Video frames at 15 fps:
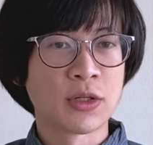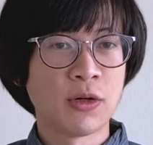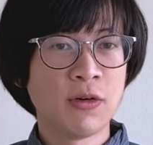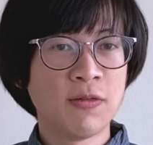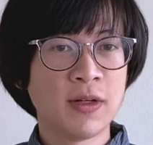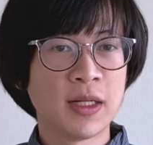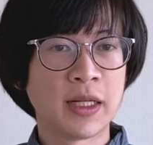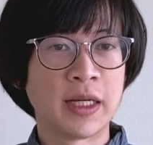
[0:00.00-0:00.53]

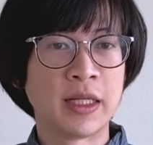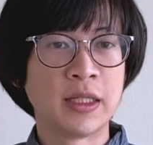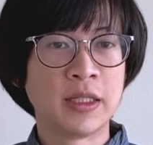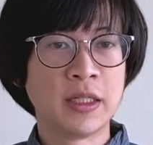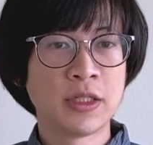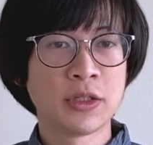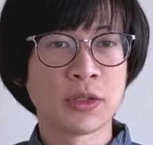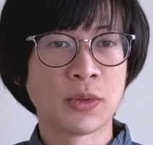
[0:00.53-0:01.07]
overlaying
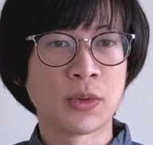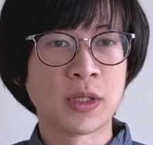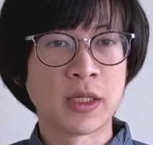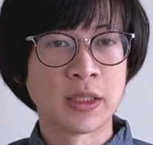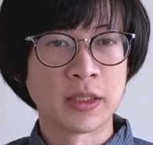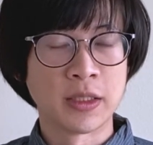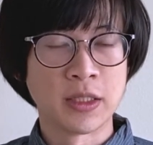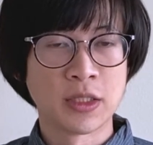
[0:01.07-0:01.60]
digital
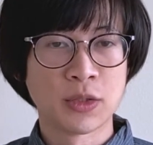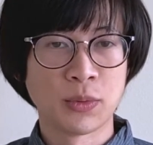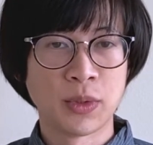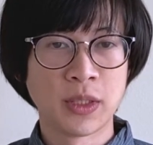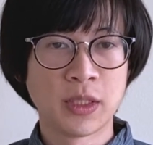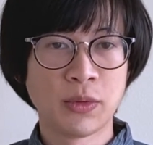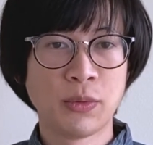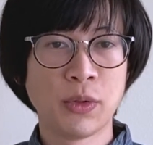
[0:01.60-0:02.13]
contents with
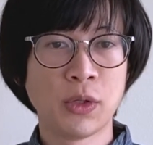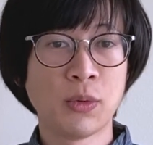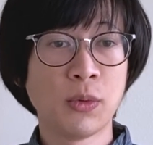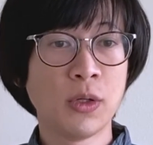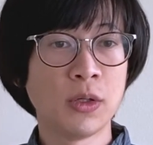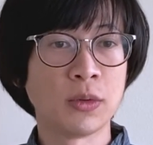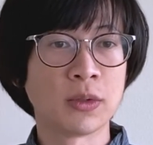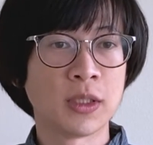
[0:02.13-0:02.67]
the real
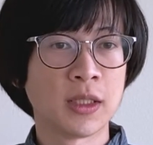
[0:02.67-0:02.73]
world.